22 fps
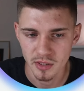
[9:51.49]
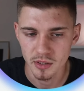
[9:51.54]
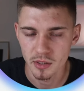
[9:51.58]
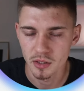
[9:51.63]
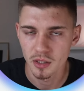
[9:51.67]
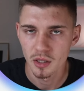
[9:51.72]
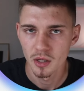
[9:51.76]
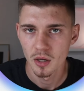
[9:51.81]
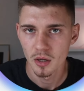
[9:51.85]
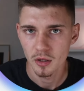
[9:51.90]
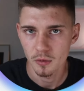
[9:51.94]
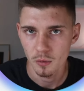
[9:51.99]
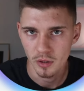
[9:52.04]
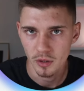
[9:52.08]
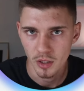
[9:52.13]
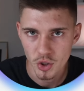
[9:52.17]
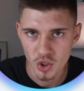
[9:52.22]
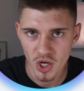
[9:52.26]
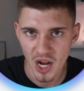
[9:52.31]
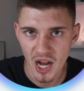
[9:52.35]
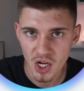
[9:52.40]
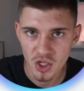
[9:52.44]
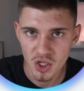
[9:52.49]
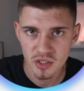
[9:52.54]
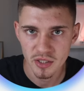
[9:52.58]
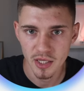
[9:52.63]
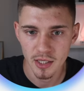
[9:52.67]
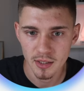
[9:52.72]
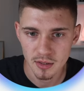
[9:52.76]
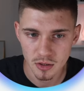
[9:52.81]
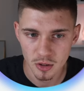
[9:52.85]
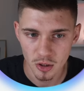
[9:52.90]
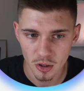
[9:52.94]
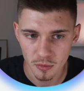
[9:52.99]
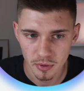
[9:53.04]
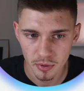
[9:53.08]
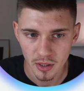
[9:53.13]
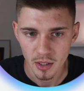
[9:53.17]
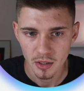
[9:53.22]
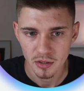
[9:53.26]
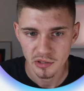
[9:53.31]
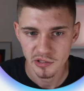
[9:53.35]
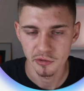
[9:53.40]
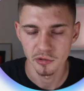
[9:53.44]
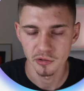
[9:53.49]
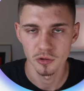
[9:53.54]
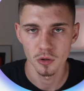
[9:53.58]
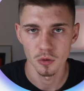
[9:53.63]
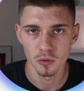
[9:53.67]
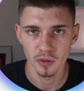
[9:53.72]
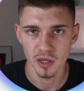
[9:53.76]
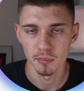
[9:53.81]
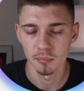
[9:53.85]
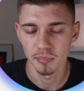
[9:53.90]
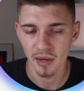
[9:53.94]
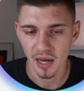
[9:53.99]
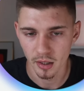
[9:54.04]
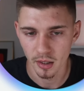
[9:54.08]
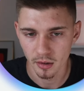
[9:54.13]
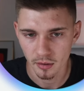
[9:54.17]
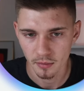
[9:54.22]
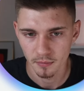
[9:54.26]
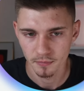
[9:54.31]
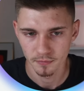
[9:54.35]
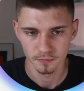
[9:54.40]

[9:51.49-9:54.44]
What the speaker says: You want to change things up so you don't get banned.